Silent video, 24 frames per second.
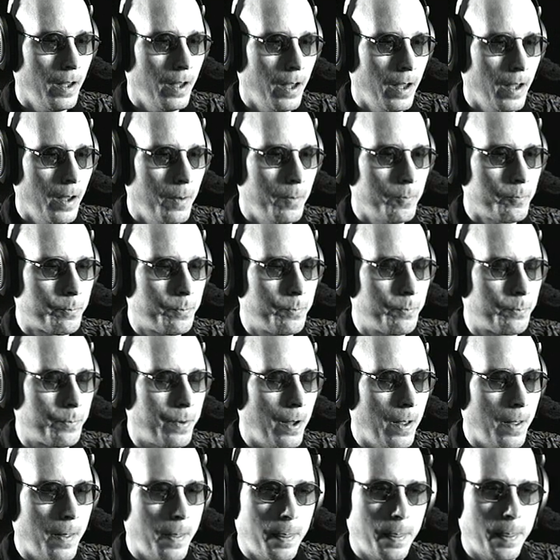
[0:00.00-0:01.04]
I mean, some
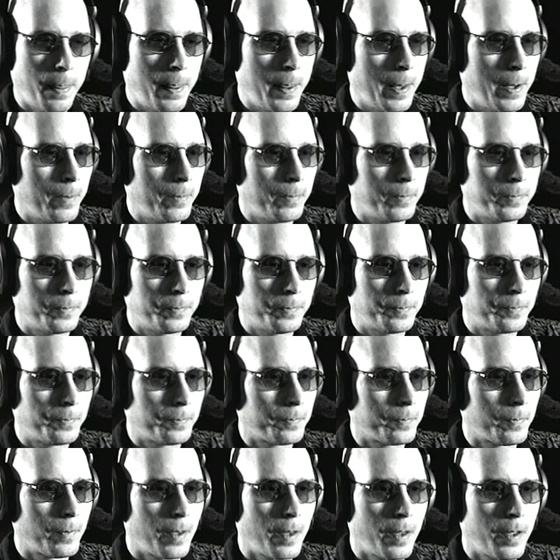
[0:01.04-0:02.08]
may
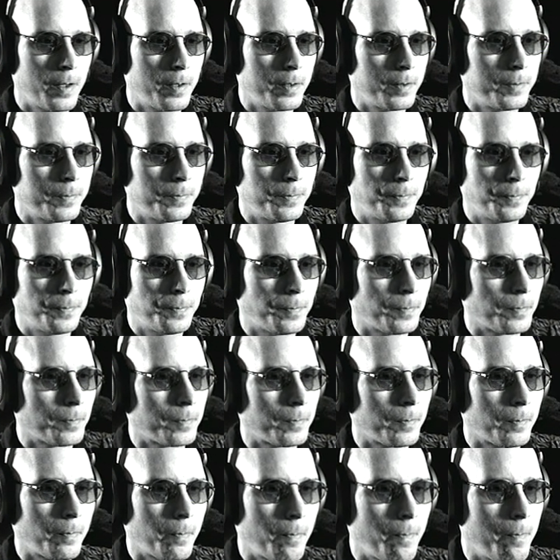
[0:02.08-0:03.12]
complain about this
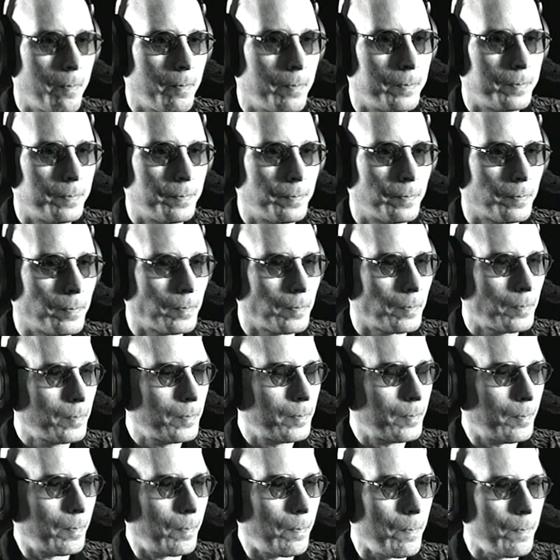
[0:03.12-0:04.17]
game being
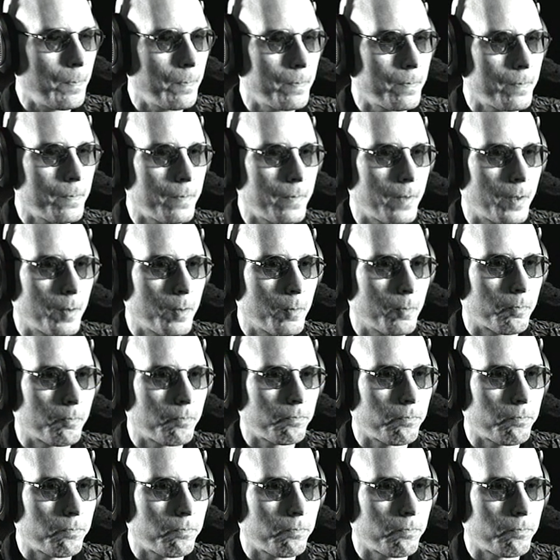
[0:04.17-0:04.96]
linear to the